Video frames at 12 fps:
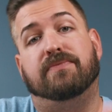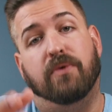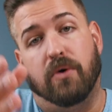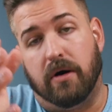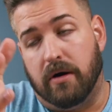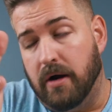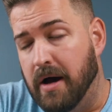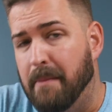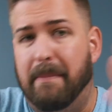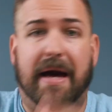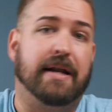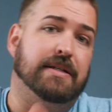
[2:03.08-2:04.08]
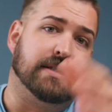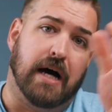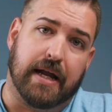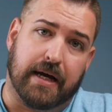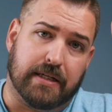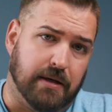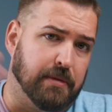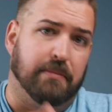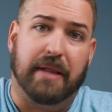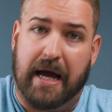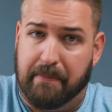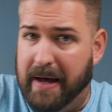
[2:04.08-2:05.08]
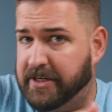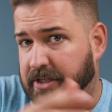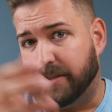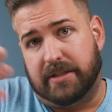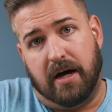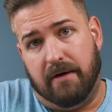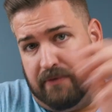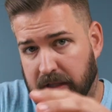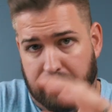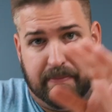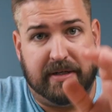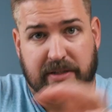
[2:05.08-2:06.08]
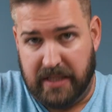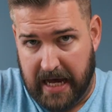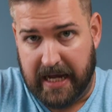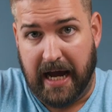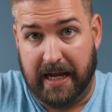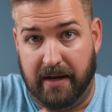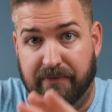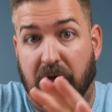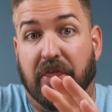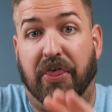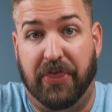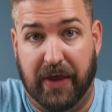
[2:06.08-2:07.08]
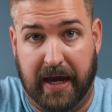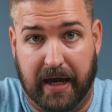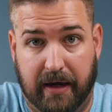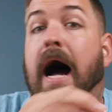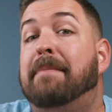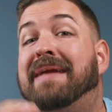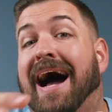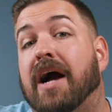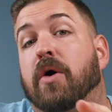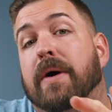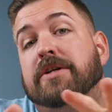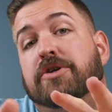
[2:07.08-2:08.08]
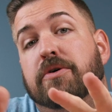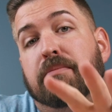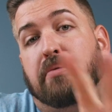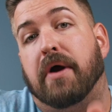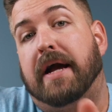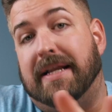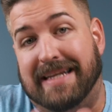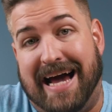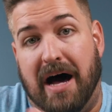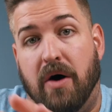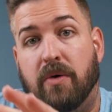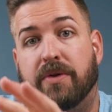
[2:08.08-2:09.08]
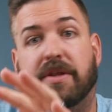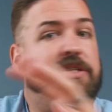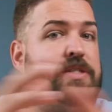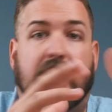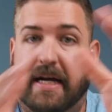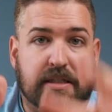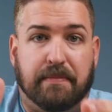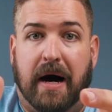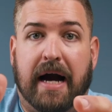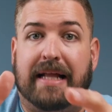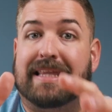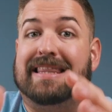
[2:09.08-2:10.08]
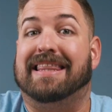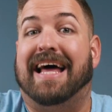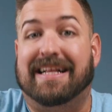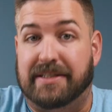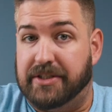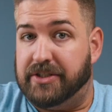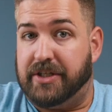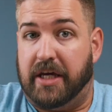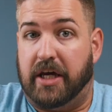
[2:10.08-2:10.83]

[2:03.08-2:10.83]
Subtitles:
for Panasonic, some of the Blackmagic stuff, Olympus, that kind of thing. I'm not going to break down the science behind lens